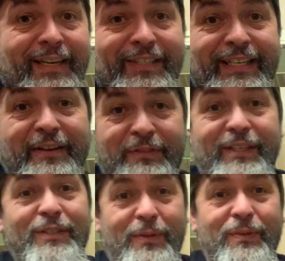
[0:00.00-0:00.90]
actually
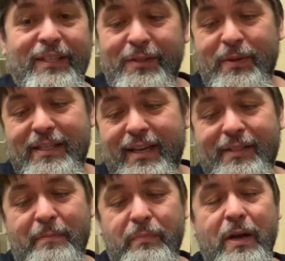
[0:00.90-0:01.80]
gifted because it was in a tweet
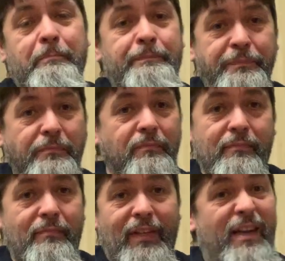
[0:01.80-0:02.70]
tasting, but
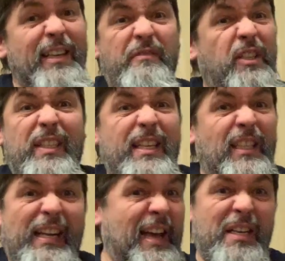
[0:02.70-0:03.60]
I'd never seen
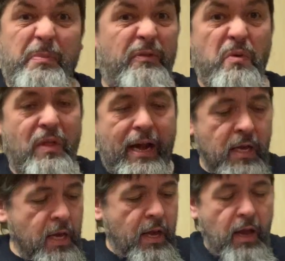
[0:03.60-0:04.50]
the glass before
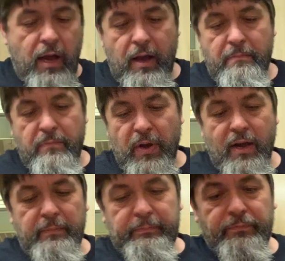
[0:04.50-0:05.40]
that. Um,
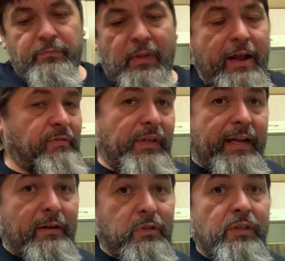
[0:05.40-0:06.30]
but everything
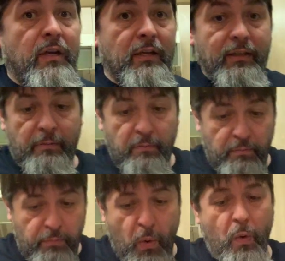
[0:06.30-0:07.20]
else
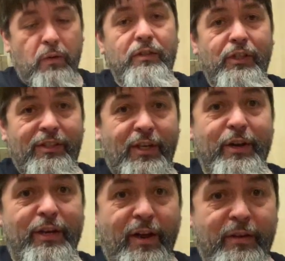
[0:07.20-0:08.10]
bought, just so
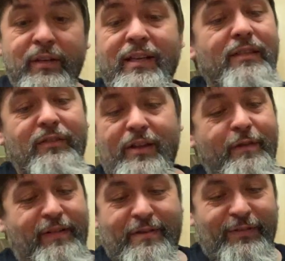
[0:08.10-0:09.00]
you know, no
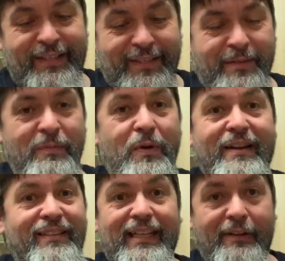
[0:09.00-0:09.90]
favoritism or
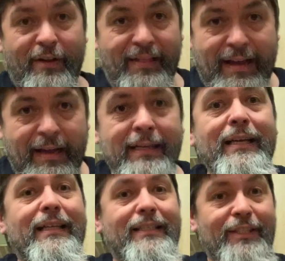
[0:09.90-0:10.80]
anything like that.
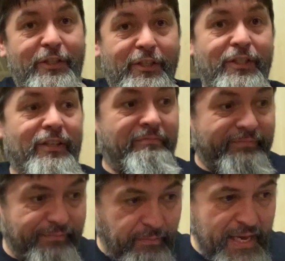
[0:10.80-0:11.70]
This is just
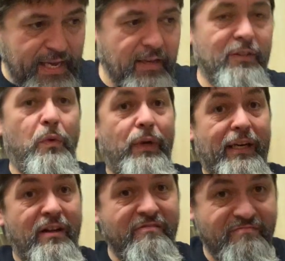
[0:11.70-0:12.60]
me
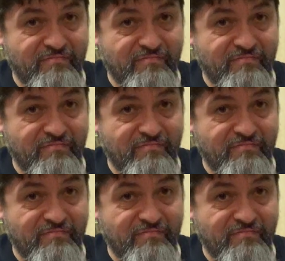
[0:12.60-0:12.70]
talking.